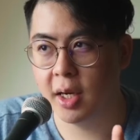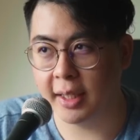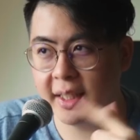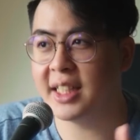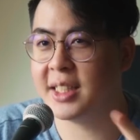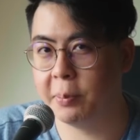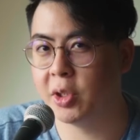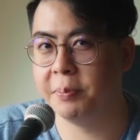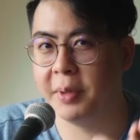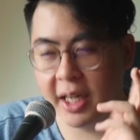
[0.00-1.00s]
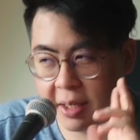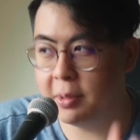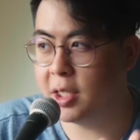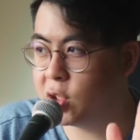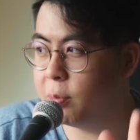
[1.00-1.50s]
I think that's the important part.
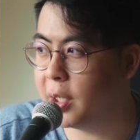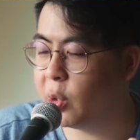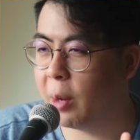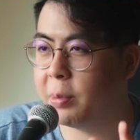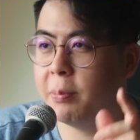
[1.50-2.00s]
It should make you happy.